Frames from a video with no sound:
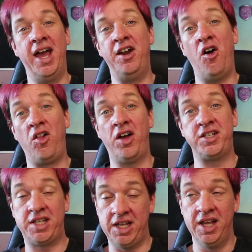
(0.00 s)
And in all
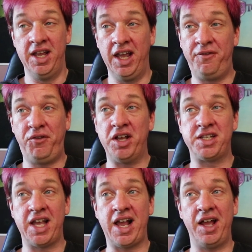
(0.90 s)
honesty, it
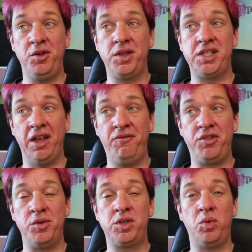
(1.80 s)
feels like Ayula's
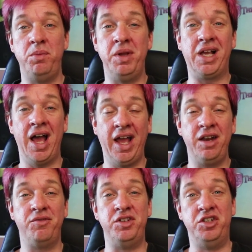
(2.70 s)
influence would be
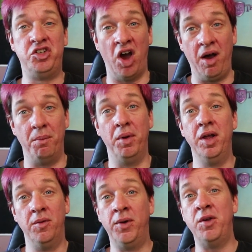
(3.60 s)
kind of dumb
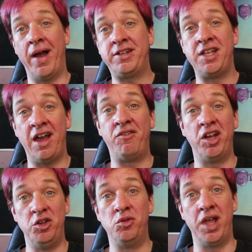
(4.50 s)
when you actually have
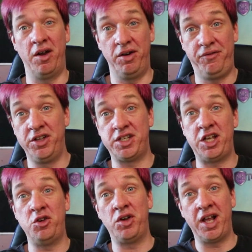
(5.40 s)
Ayula out. It feels
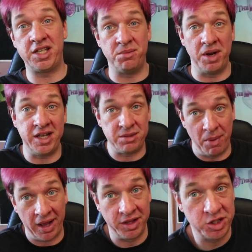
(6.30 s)
like you could get some nice
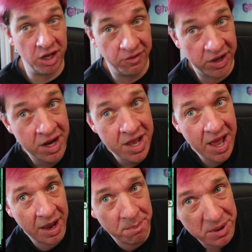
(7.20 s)
mileage out of it
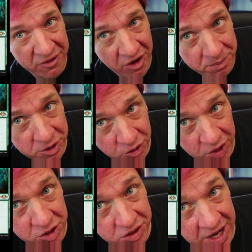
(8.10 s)
and beef up your
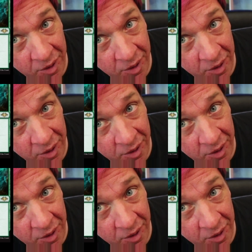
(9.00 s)
creatures.